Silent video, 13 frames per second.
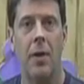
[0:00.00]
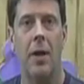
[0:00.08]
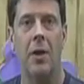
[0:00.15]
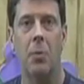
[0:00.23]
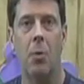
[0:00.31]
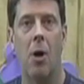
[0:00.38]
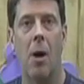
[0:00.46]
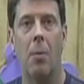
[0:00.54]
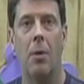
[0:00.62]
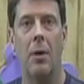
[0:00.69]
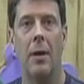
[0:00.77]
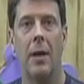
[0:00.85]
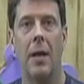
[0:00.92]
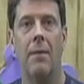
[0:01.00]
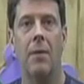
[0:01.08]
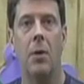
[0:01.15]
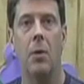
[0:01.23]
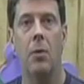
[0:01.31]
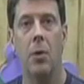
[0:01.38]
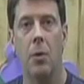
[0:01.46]
things properly if
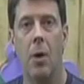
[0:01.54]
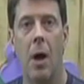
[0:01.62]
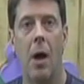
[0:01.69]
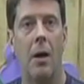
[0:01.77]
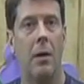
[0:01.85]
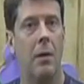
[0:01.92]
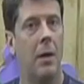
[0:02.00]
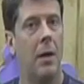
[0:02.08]
you do not